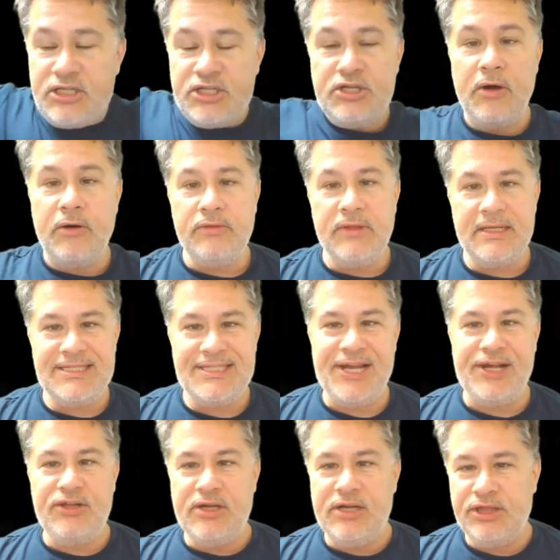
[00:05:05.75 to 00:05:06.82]
So let's take
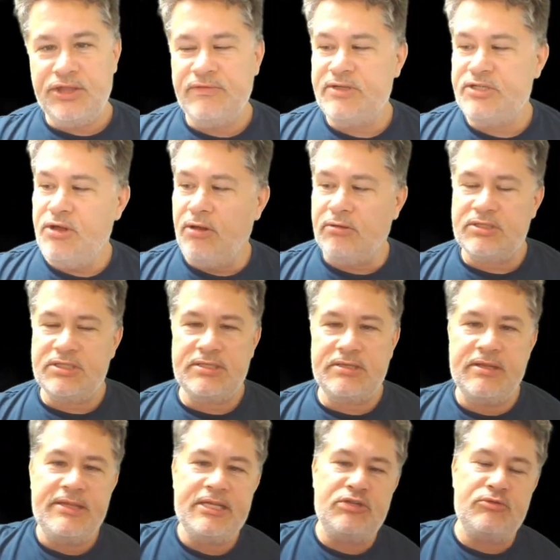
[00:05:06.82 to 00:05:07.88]
a look at the results.
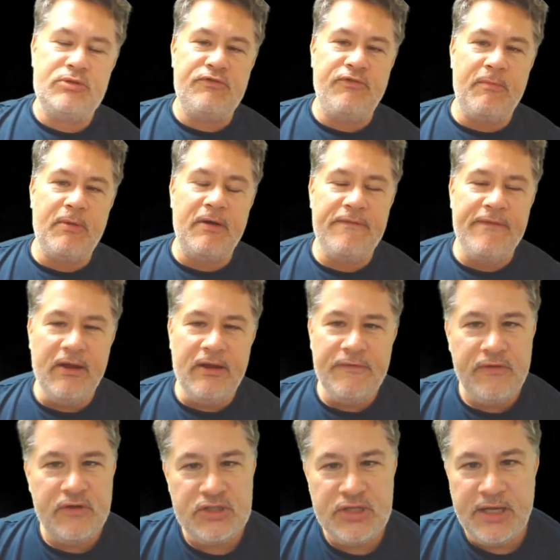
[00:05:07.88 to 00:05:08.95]
This was from our very
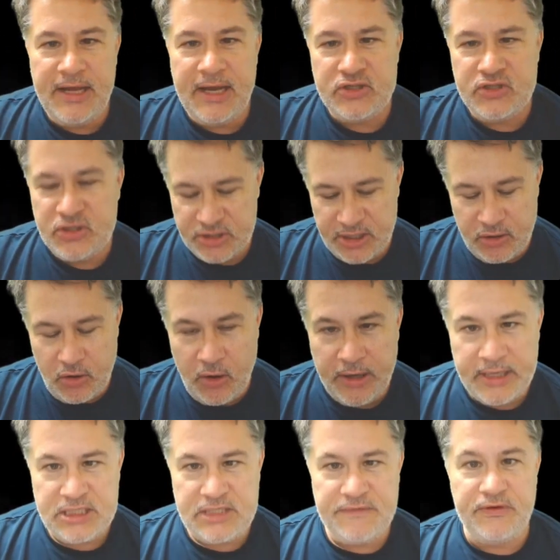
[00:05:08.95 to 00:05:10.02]
first connections on
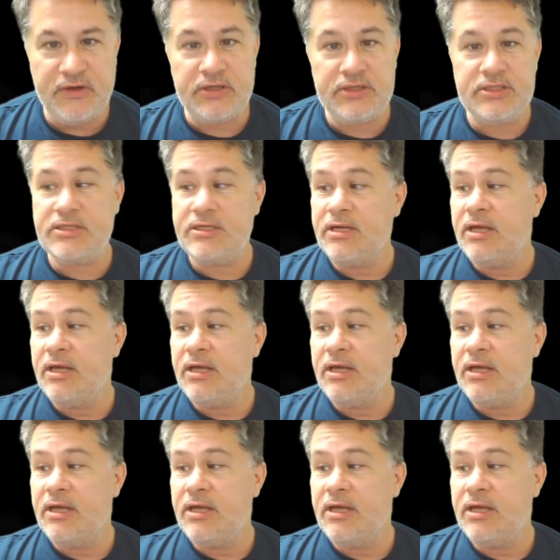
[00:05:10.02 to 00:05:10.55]
August 1st.